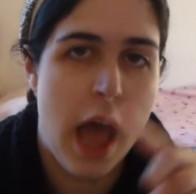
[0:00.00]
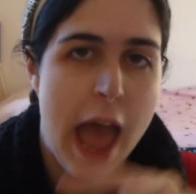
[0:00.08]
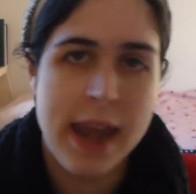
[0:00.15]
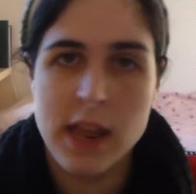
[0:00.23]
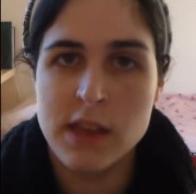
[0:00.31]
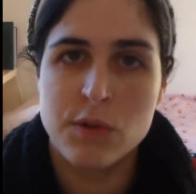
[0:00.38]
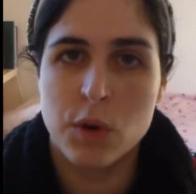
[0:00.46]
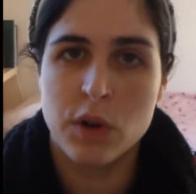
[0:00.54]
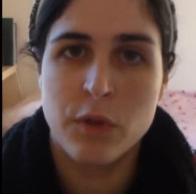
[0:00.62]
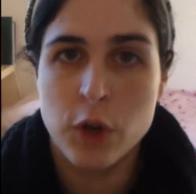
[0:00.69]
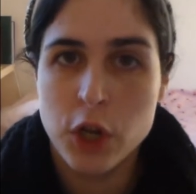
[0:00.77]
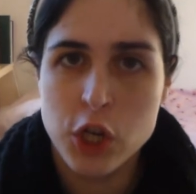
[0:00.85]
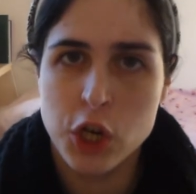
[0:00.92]
any sort of
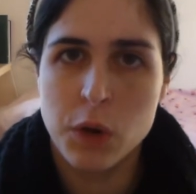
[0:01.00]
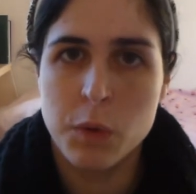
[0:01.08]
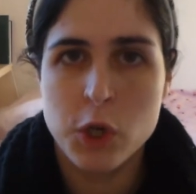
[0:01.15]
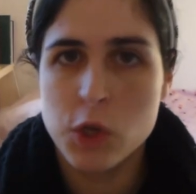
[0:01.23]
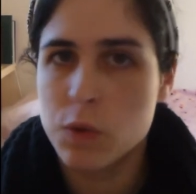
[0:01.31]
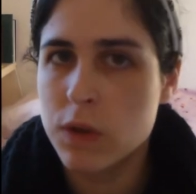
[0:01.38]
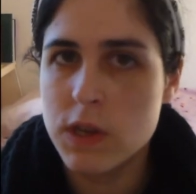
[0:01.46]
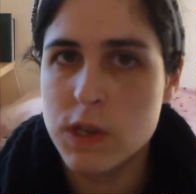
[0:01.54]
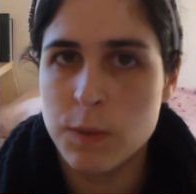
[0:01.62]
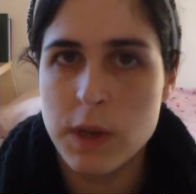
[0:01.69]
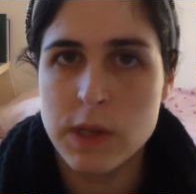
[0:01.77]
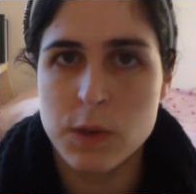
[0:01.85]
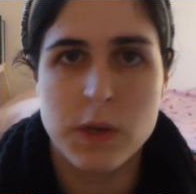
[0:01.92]
creature, which is really
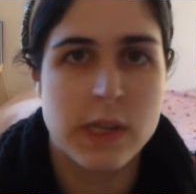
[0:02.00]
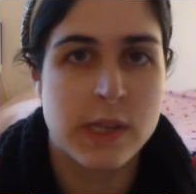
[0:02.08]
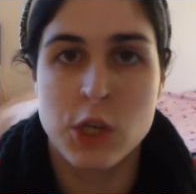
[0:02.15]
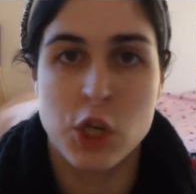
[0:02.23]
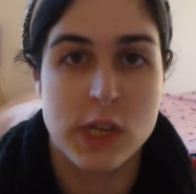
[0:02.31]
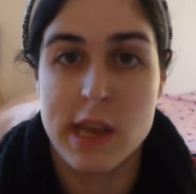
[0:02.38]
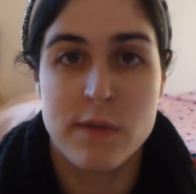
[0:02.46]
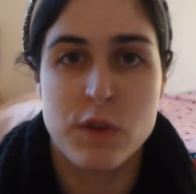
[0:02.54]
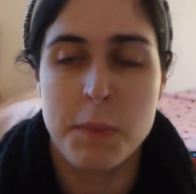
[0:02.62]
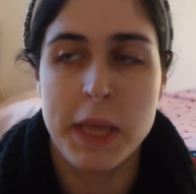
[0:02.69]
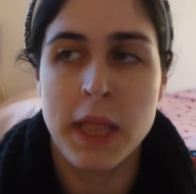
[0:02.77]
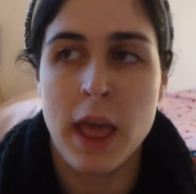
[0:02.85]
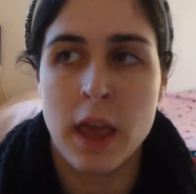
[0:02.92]
sweet, so it doesn't just have to
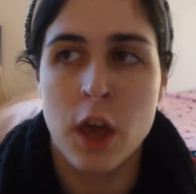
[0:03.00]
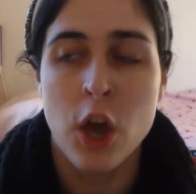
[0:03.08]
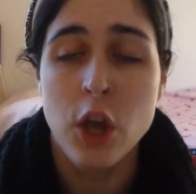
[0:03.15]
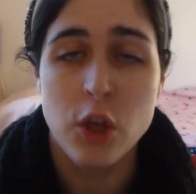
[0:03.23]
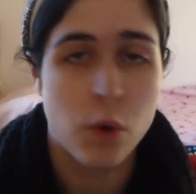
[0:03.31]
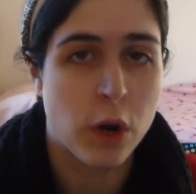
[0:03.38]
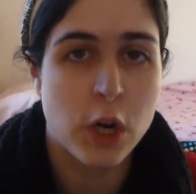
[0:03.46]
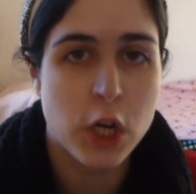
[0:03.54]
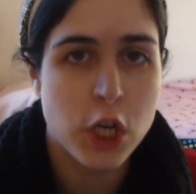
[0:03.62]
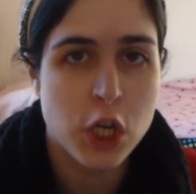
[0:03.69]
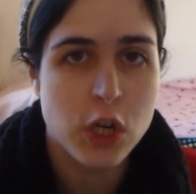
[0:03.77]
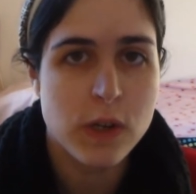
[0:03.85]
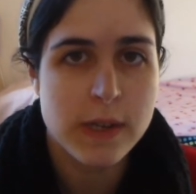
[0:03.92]
be like your
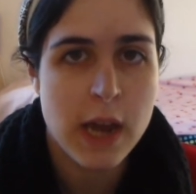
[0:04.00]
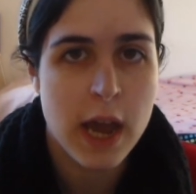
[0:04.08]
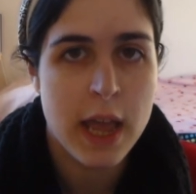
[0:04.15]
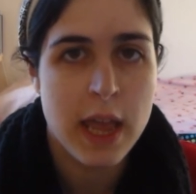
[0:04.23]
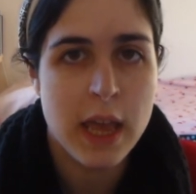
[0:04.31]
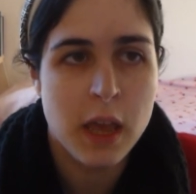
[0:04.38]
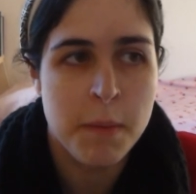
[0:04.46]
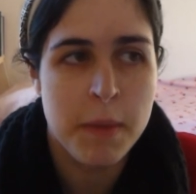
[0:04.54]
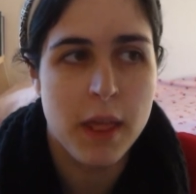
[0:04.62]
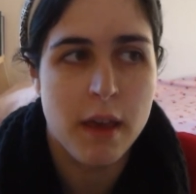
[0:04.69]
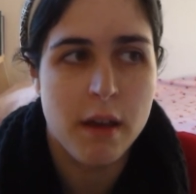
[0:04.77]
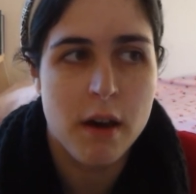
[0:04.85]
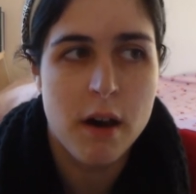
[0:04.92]
creature is dying, it can be
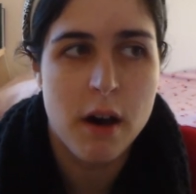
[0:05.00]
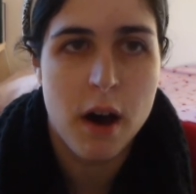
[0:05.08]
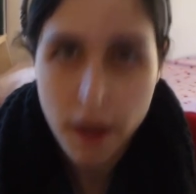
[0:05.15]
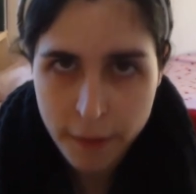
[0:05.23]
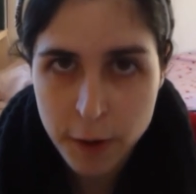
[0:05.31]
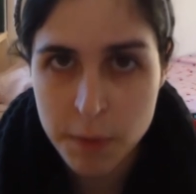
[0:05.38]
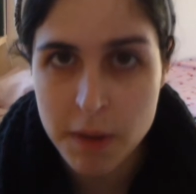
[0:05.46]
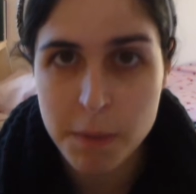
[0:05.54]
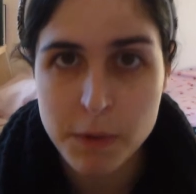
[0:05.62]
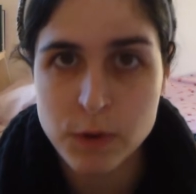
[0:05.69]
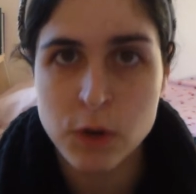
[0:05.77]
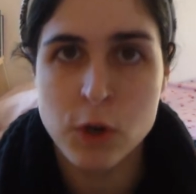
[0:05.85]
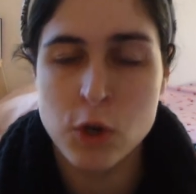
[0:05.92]
like other
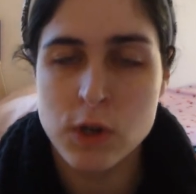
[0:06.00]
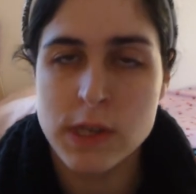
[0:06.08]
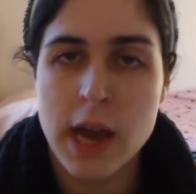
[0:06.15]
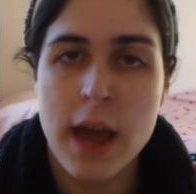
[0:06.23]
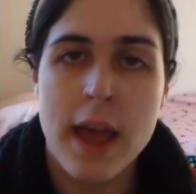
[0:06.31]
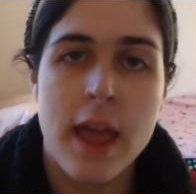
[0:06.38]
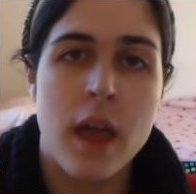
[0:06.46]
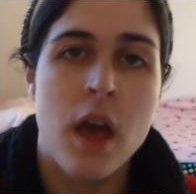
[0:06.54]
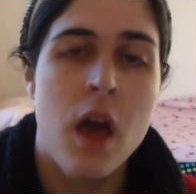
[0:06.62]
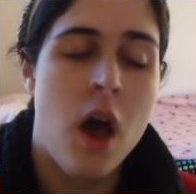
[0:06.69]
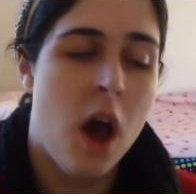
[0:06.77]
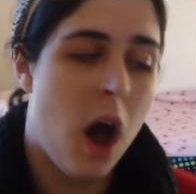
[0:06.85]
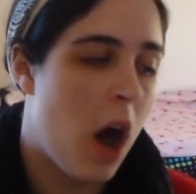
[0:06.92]
people's creatures dying.
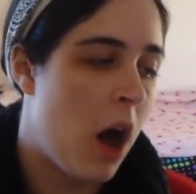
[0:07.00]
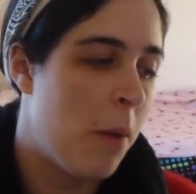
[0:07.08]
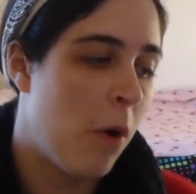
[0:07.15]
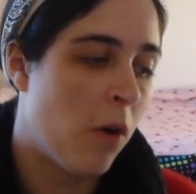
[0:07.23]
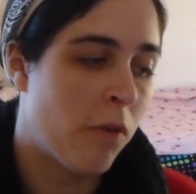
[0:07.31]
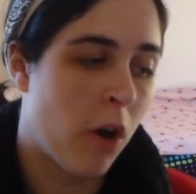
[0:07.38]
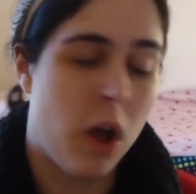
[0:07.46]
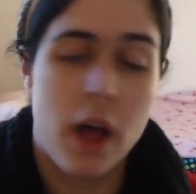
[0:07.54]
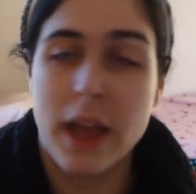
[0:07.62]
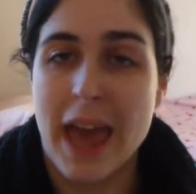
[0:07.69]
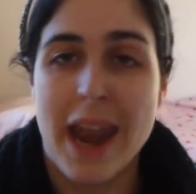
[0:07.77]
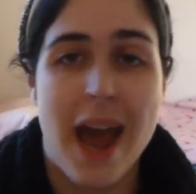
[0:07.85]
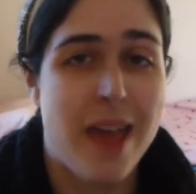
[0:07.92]
Overall,
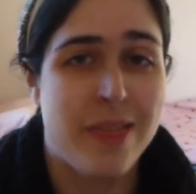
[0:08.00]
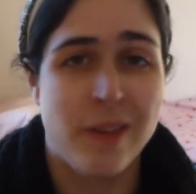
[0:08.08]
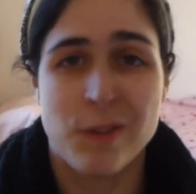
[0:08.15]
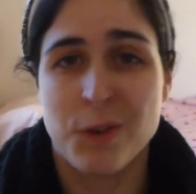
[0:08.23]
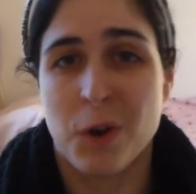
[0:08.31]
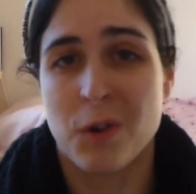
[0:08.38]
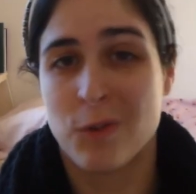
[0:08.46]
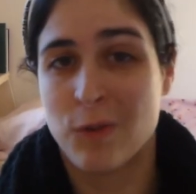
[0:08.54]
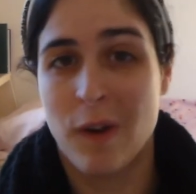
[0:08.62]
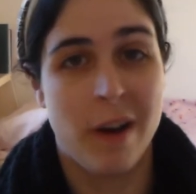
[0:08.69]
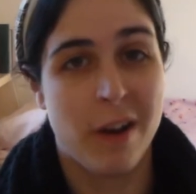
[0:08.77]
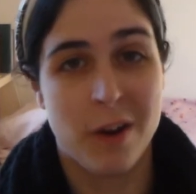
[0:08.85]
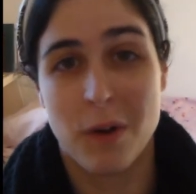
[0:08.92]
again, I think this card is
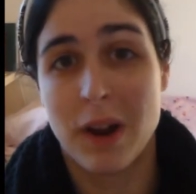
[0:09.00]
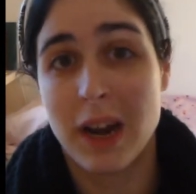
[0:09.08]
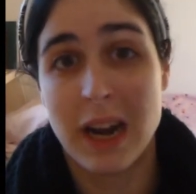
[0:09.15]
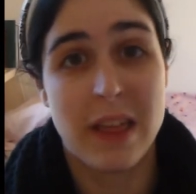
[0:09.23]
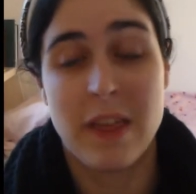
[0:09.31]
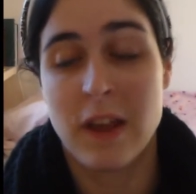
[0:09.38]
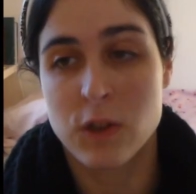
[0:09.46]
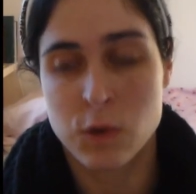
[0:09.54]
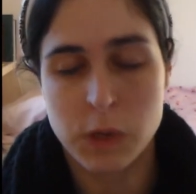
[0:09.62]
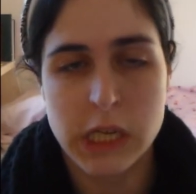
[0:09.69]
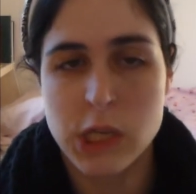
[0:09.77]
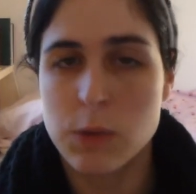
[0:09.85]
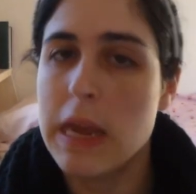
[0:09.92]
very underrated. I think it's
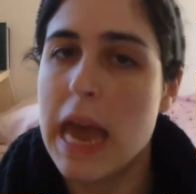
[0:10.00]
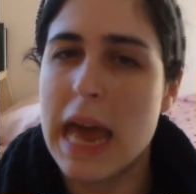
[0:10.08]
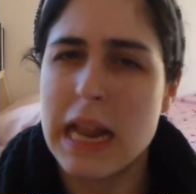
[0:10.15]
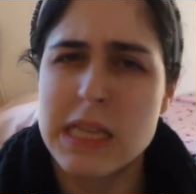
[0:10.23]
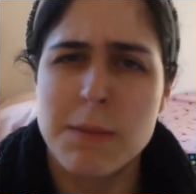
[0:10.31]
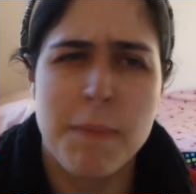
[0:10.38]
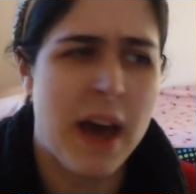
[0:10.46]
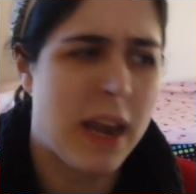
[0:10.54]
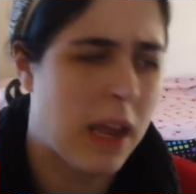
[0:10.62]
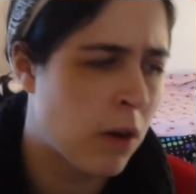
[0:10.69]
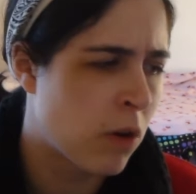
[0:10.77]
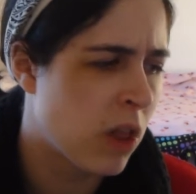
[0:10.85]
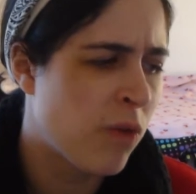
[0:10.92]
really sweet, and it's a body,
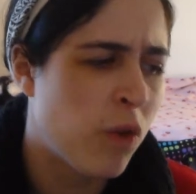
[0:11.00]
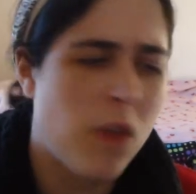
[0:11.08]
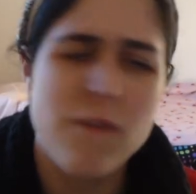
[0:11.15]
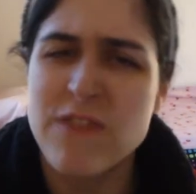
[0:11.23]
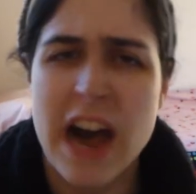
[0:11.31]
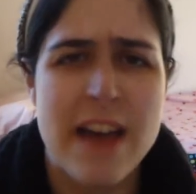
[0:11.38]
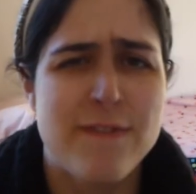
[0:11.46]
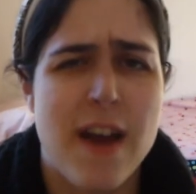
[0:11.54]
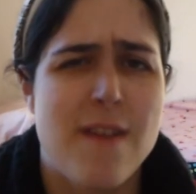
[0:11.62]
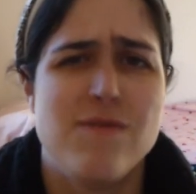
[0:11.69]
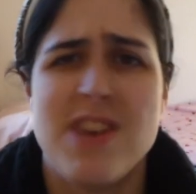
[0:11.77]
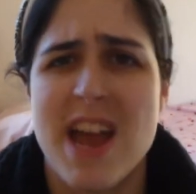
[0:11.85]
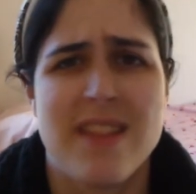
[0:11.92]
and you're left with a
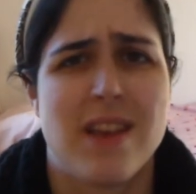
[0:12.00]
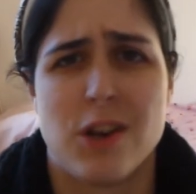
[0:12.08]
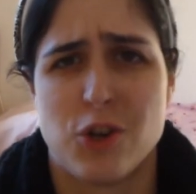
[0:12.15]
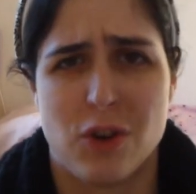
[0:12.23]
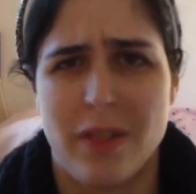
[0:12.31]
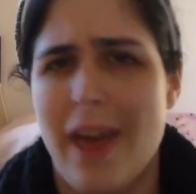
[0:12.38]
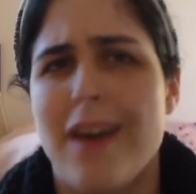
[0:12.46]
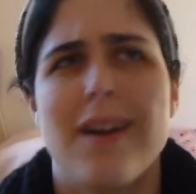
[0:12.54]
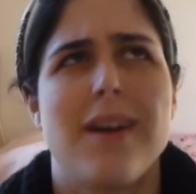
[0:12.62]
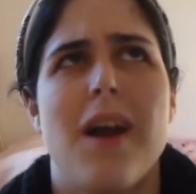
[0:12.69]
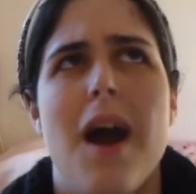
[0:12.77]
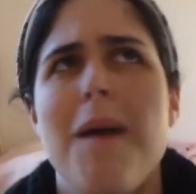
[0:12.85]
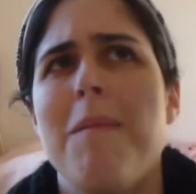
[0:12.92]
5/5 Death Toucher. Like,
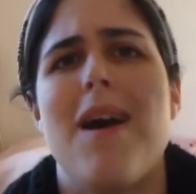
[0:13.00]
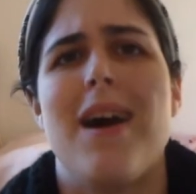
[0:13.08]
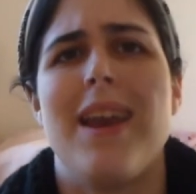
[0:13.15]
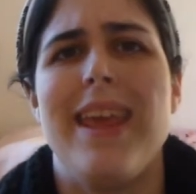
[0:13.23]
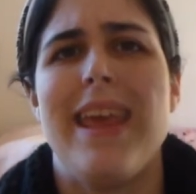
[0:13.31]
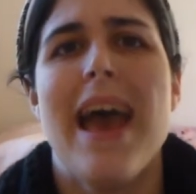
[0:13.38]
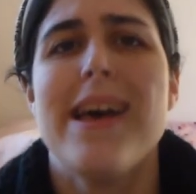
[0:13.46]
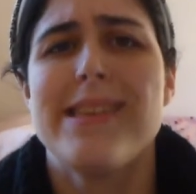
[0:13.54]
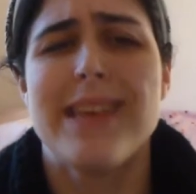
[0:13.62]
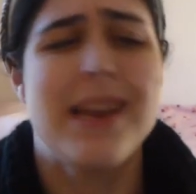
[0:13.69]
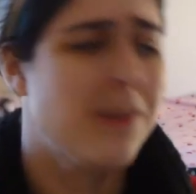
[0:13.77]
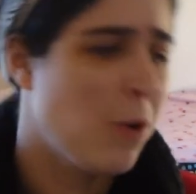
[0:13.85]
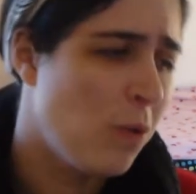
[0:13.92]
come on, yes,
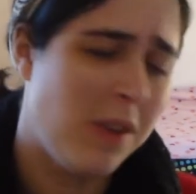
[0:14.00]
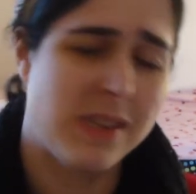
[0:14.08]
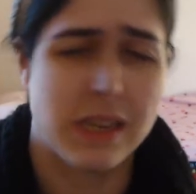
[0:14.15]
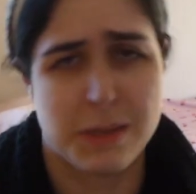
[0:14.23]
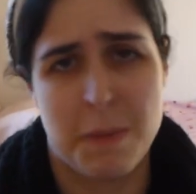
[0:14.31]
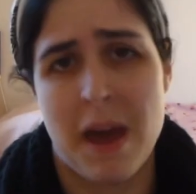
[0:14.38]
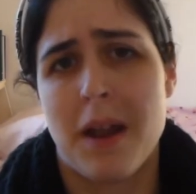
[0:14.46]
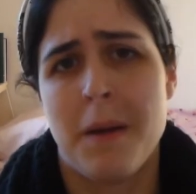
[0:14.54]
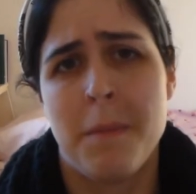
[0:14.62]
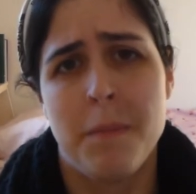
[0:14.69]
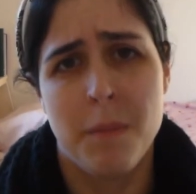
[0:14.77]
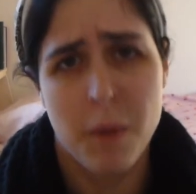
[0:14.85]
and it's only 6 mana.